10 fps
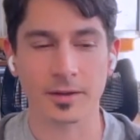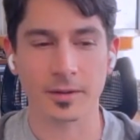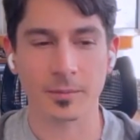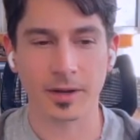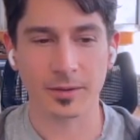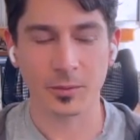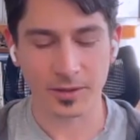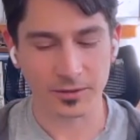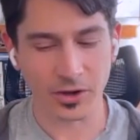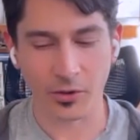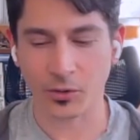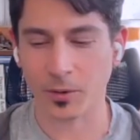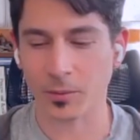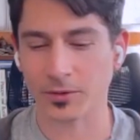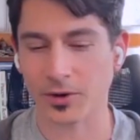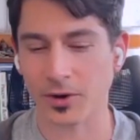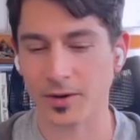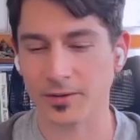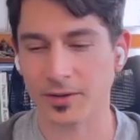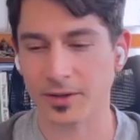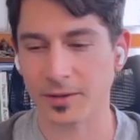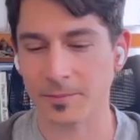But with this general purpose currency,